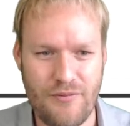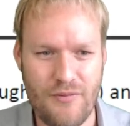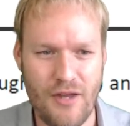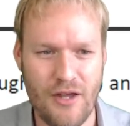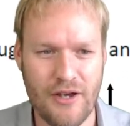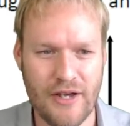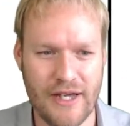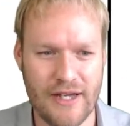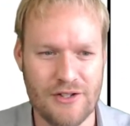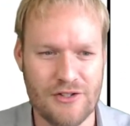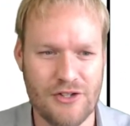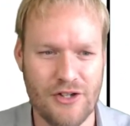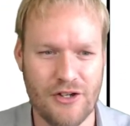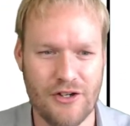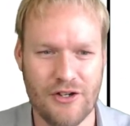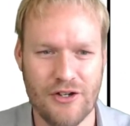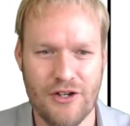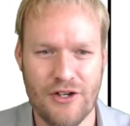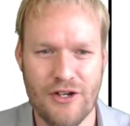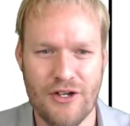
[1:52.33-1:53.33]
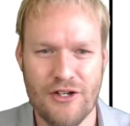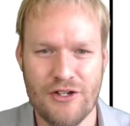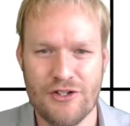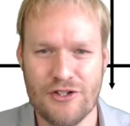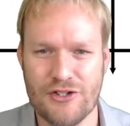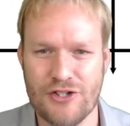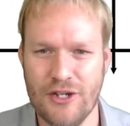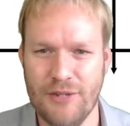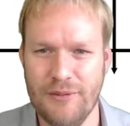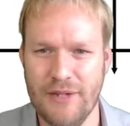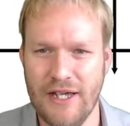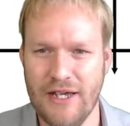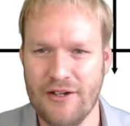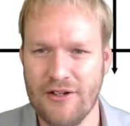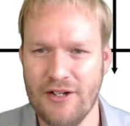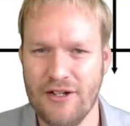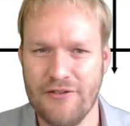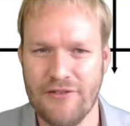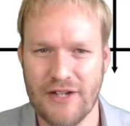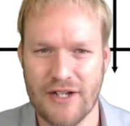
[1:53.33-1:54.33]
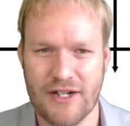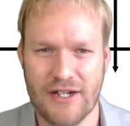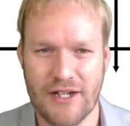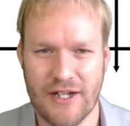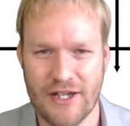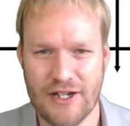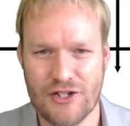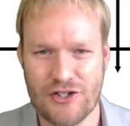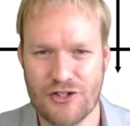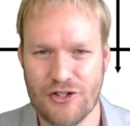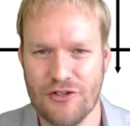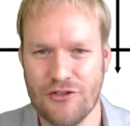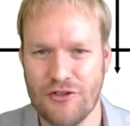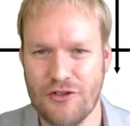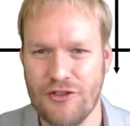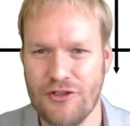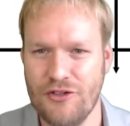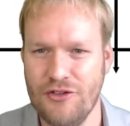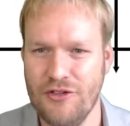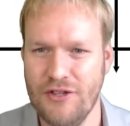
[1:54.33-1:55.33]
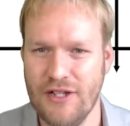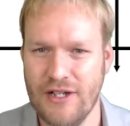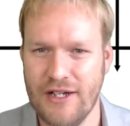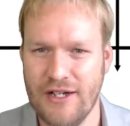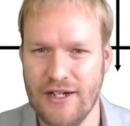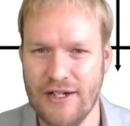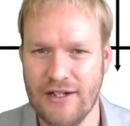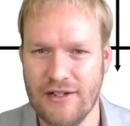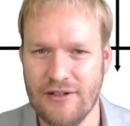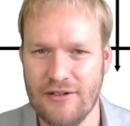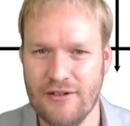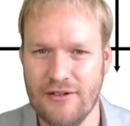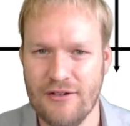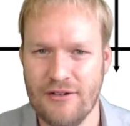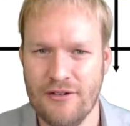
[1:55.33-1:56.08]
Yeah, so determine the angle of inclination through the line